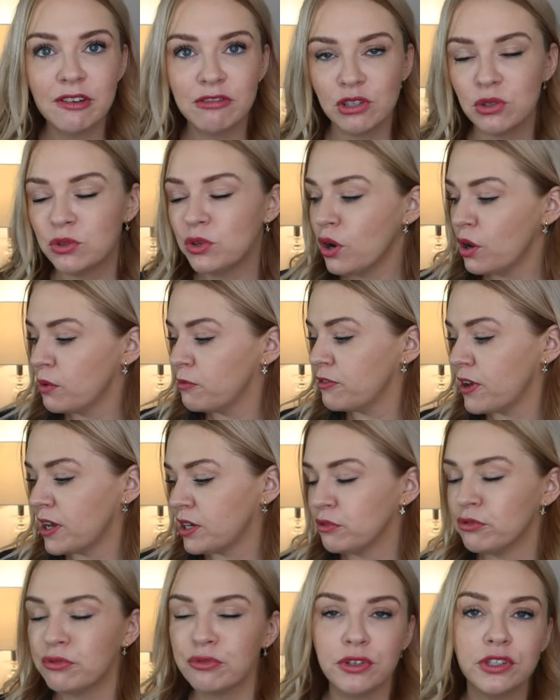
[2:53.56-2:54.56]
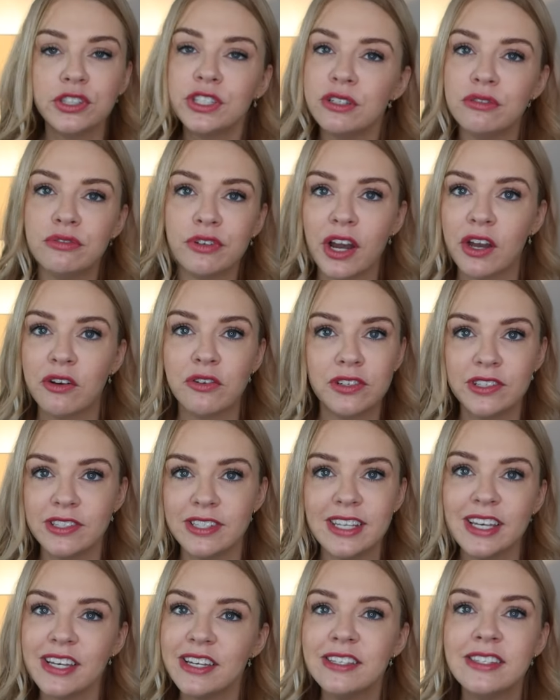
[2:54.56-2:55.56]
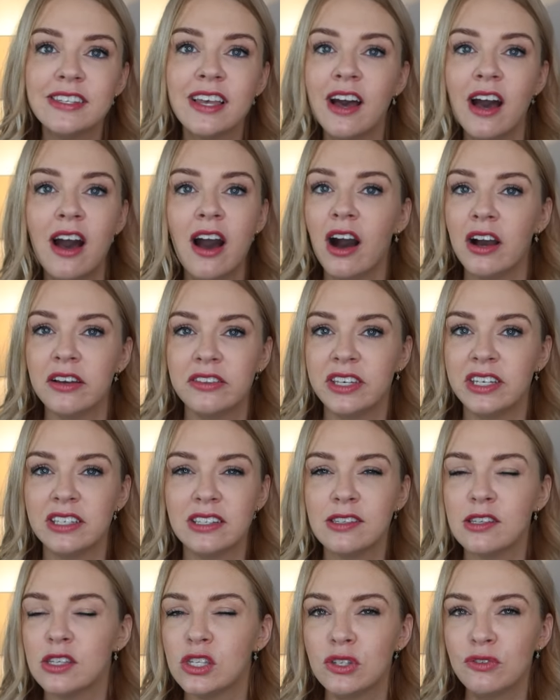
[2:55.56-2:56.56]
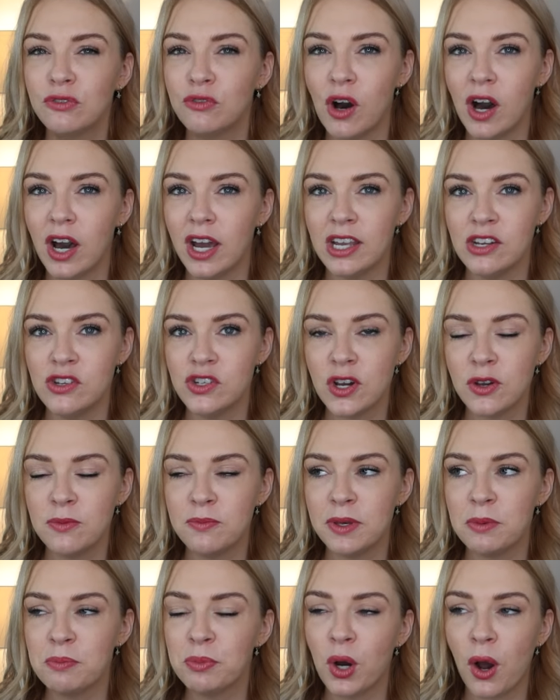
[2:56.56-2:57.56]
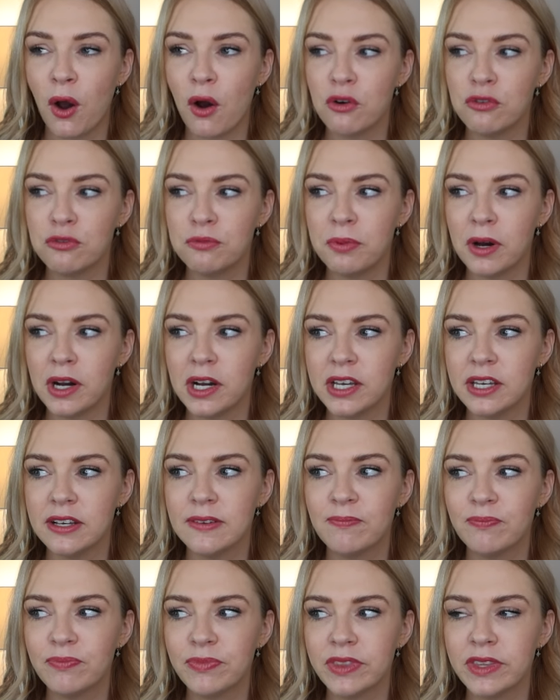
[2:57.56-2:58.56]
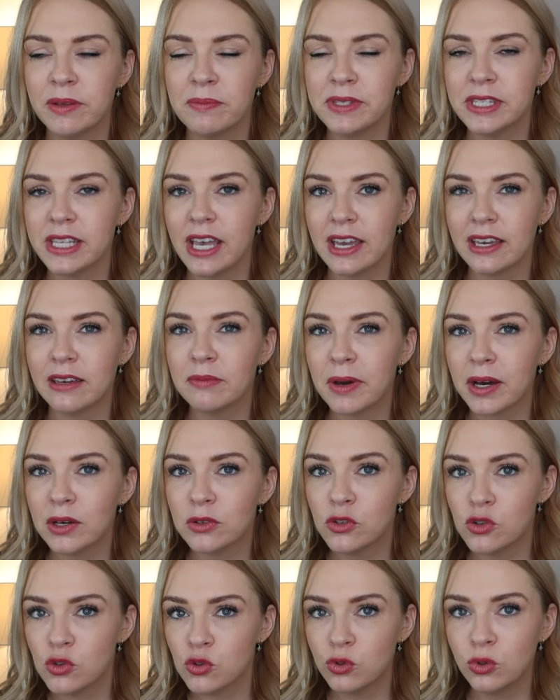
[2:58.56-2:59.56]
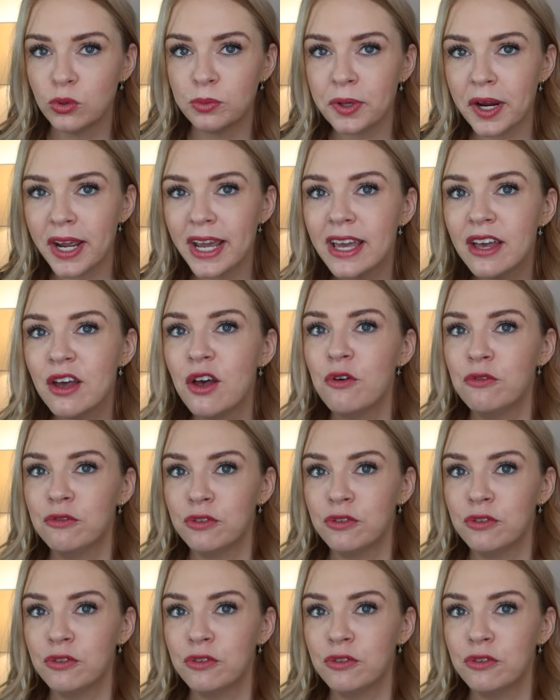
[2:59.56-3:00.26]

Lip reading: If you're not a fan of fruity fragrances, I think this is fine. Don't be put off by them saying about strawberry.